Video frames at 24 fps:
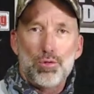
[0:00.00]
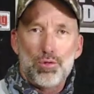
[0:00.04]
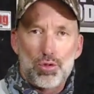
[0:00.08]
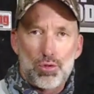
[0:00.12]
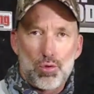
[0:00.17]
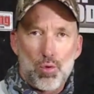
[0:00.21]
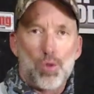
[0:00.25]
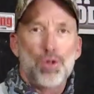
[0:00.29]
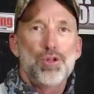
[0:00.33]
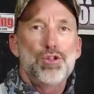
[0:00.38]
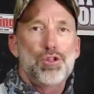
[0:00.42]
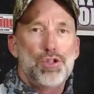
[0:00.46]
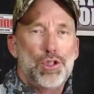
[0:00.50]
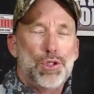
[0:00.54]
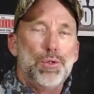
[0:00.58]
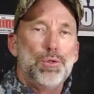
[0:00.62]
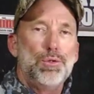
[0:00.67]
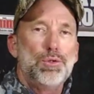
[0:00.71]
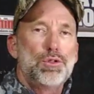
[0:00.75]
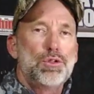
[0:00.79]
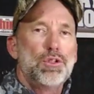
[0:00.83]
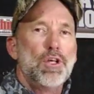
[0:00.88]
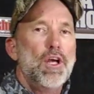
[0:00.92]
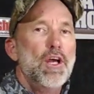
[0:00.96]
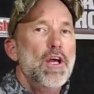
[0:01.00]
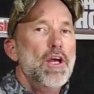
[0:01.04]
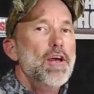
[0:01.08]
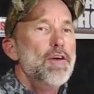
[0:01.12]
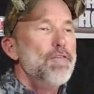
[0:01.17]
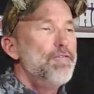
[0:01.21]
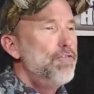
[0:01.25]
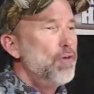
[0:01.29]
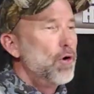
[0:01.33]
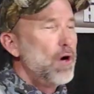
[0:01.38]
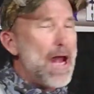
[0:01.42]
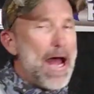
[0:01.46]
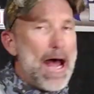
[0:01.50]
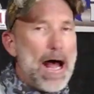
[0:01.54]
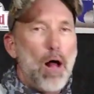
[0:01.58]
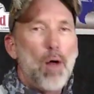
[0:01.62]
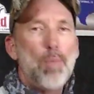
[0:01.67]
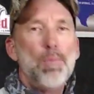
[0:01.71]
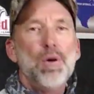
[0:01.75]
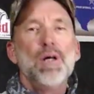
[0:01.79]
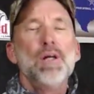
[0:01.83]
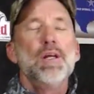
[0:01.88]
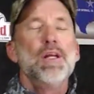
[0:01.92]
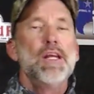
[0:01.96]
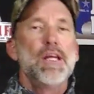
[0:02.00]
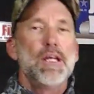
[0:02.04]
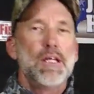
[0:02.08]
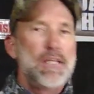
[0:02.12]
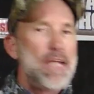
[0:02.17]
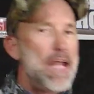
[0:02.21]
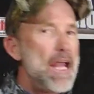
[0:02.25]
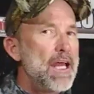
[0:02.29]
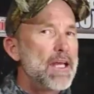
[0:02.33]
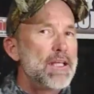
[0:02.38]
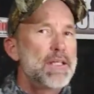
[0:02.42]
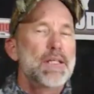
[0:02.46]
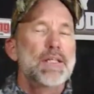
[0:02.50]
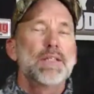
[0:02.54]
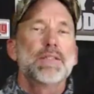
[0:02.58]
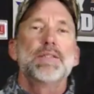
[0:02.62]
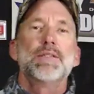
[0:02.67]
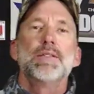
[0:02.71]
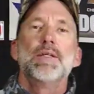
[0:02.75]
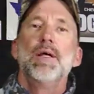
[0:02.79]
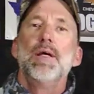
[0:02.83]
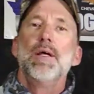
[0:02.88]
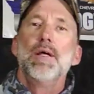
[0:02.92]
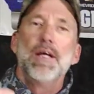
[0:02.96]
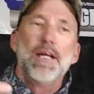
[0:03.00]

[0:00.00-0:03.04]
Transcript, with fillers: source use for Alba, Yantis,